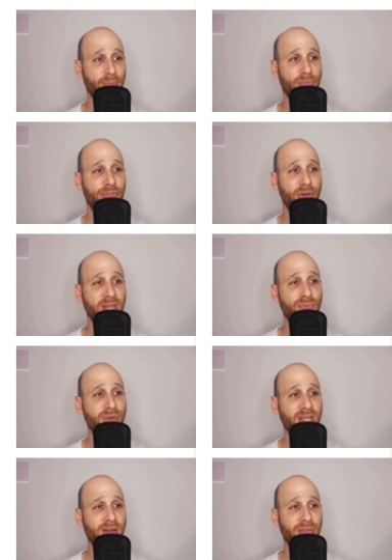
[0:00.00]
So if
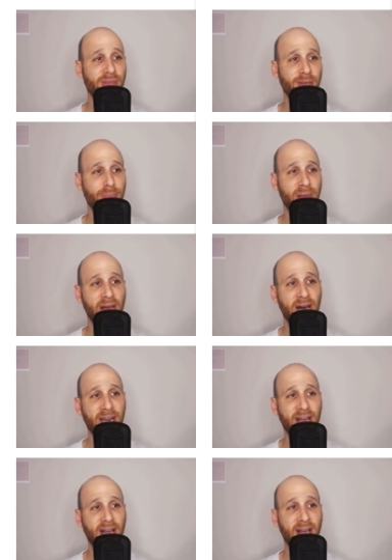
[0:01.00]
we can think about
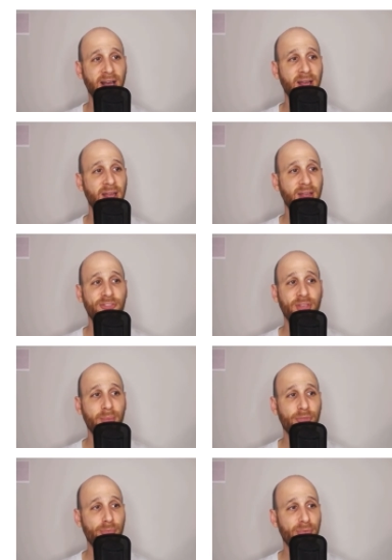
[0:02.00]
uh,
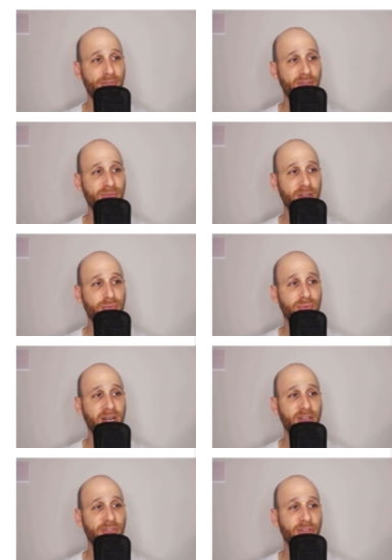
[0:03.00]
some specific
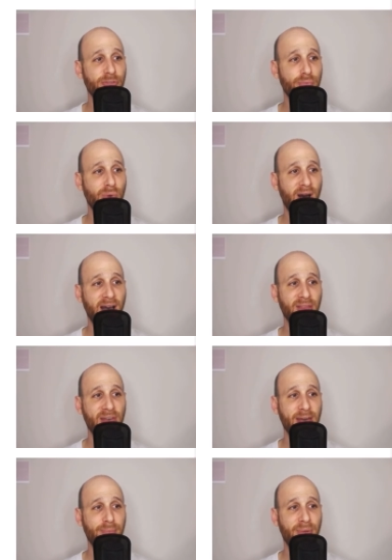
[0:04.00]
reasons why
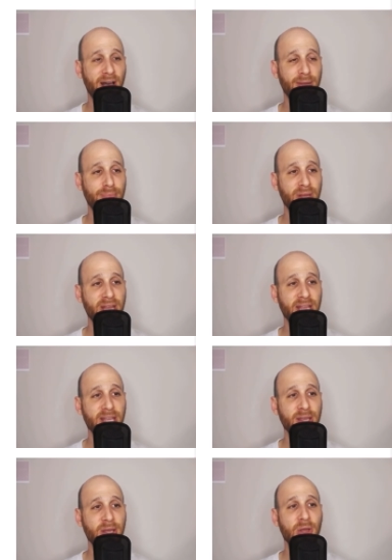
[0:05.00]
that might
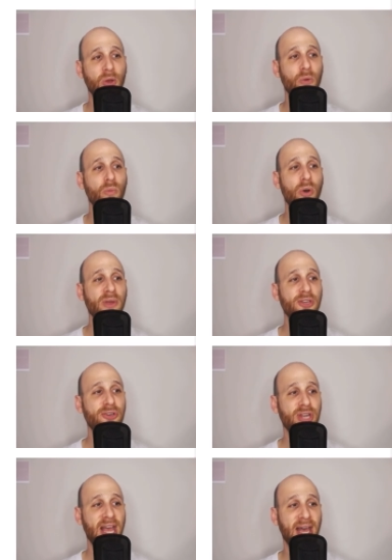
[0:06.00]
be, what we
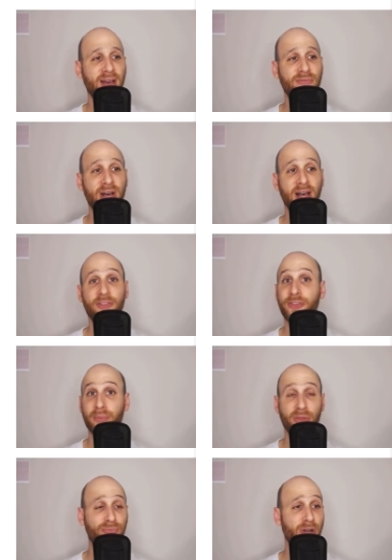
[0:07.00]
could have are some
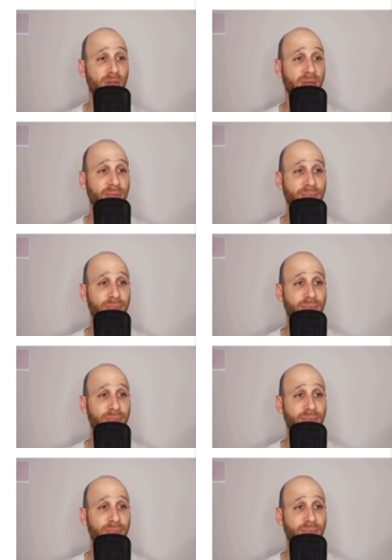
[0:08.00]
of the following.